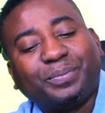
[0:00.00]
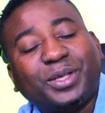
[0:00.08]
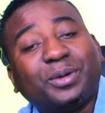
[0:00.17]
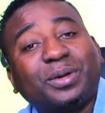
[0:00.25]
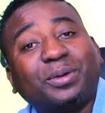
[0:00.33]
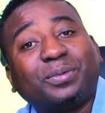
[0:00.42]

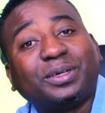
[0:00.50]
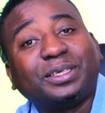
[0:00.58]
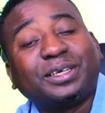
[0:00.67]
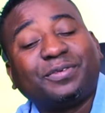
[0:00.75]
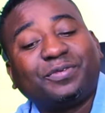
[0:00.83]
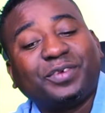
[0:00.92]
they were
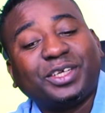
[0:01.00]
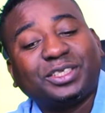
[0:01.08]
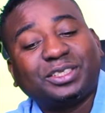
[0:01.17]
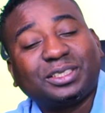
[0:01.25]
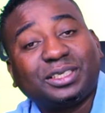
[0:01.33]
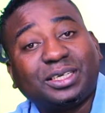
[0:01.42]
the
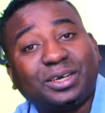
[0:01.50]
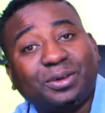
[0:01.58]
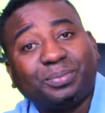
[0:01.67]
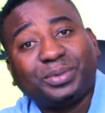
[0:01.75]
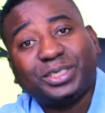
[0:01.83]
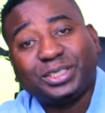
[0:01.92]
first
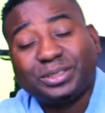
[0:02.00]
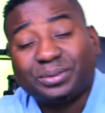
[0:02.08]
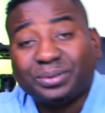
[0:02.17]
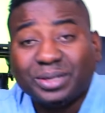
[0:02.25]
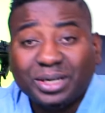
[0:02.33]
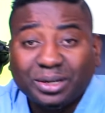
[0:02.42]
company
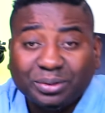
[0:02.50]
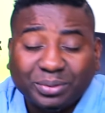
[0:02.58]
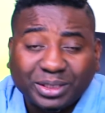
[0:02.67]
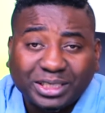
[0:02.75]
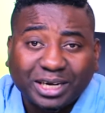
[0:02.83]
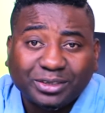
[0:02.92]
to
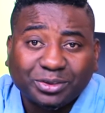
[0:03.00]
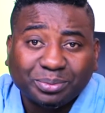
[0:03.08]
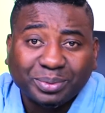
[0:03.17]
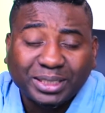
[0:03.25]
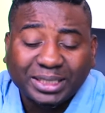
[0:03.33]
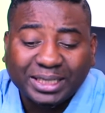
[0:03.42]
reach out to
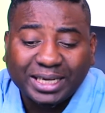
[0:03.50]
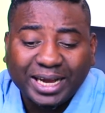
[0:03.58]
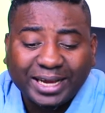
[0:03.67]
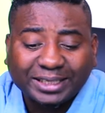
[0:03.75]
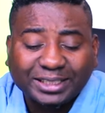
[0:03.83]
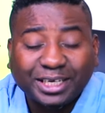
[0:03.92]
me
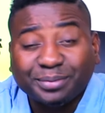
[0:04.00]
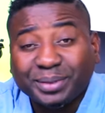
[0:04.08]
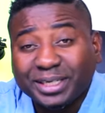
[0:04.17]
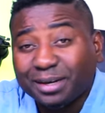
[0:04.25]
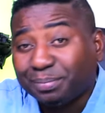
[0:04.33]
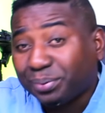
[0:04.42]
and send
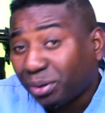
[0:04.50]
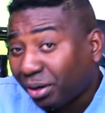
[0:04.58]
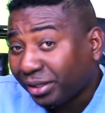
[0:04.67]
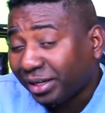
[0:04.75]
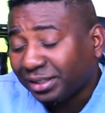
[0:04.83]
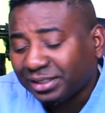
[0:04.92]
me their
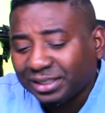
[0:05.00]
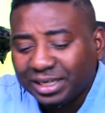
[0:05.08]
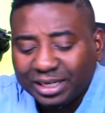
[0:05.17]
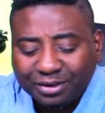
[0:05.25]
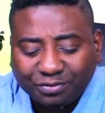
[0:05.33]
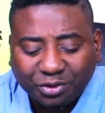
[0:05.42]
product
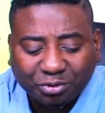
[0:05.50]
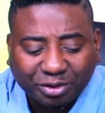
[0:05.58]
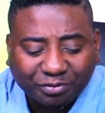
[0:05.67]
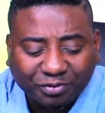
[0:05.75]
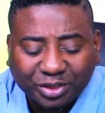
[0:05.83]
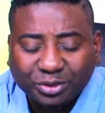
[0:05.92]
for
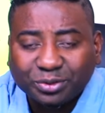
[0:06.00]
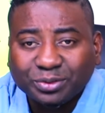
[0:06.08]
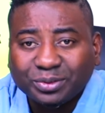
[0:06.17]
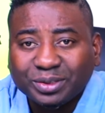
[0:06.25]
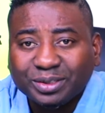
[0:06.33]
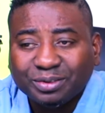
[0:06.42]

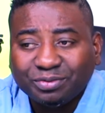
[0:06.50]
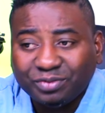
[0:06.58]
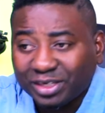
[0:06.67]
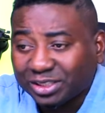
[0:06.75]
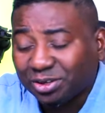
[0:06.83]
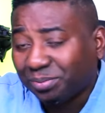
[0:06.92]
review.
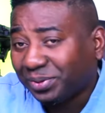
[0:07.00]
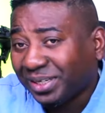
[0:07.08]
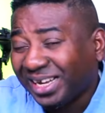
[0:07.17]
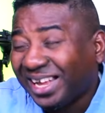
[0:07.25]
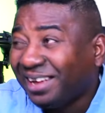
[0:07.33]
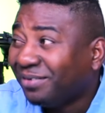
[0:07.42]
First company
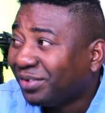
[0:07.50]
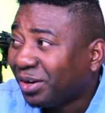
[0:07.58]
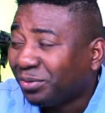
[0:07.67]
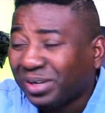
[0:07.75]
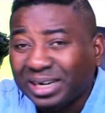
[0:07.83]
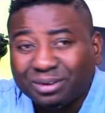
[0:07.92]
ever
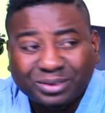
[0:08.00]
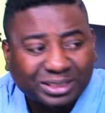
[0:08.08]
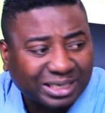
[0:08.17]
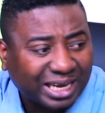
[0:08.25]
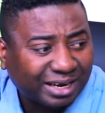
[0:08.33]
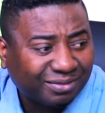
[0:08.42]
when I
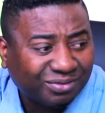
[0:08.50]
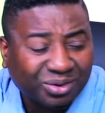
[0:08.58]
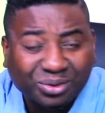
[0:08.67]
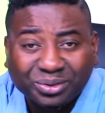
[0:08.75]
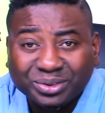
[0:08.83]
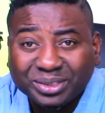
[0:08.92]
was like
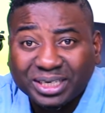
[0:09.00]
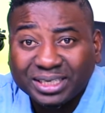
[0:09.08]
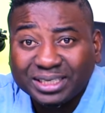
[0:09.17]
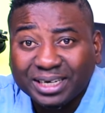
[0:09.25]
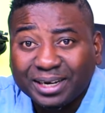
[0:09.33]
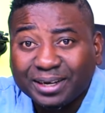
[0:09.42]

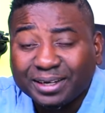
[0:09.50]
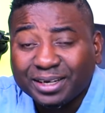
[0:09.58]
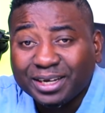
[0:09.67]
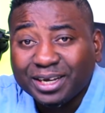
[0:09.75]
400